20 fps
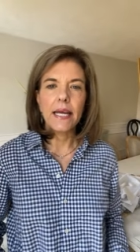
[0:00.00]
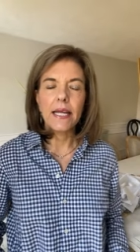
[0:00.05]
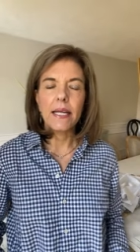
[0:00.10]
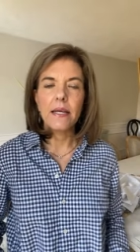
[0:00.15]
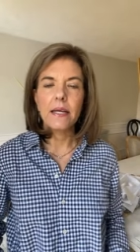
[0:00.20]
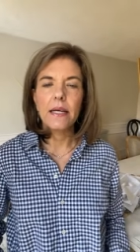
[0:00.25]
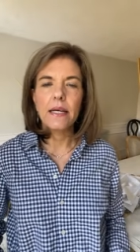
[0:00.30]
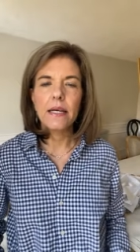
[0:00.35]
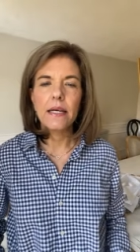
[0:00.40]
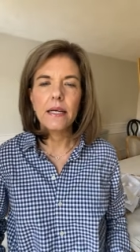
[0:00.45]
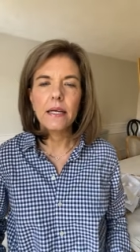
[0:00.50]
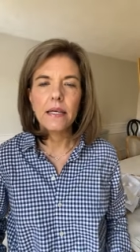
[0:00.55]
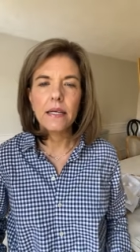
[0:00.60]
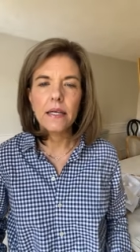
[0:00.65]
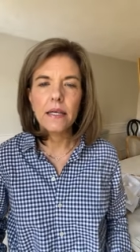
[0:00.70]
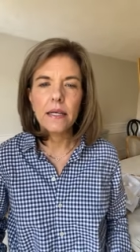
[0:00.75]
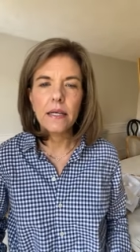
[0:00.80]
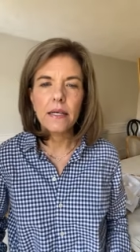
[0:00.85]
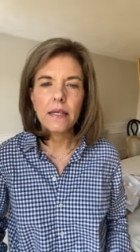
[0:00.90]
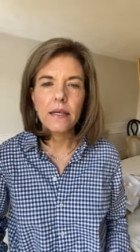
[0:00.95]
And
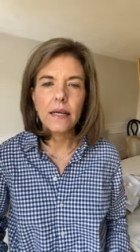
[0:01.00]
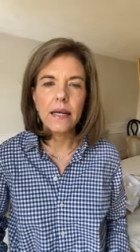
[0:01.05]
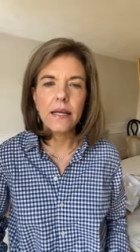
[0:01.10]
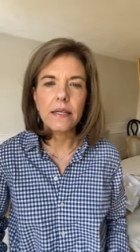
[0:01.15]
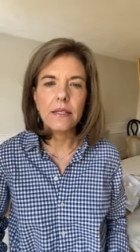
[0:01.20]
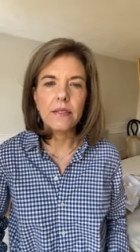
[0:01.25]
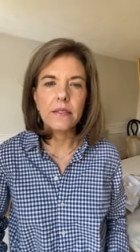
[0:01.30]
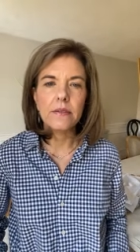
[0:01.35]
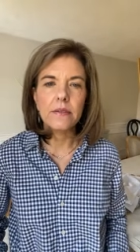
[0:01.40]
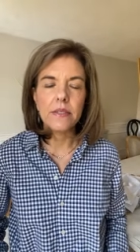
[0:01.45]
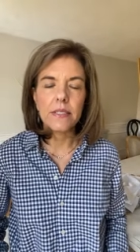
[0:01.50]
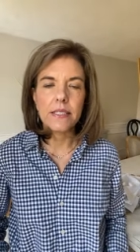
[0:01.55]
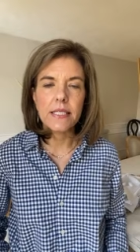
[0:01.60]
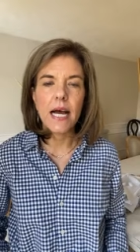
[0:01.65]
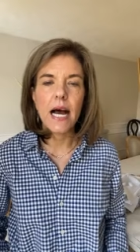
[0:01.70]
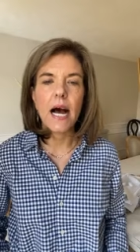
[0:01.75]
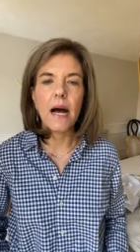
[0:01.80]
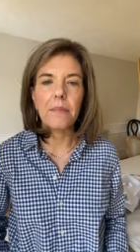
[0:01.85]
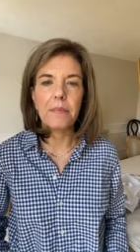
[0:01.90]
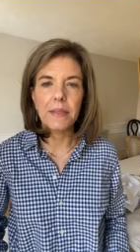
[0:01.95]
and the
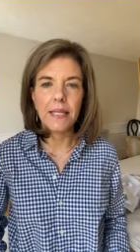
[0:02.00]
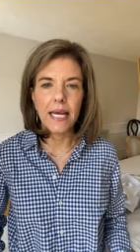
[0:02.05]
top.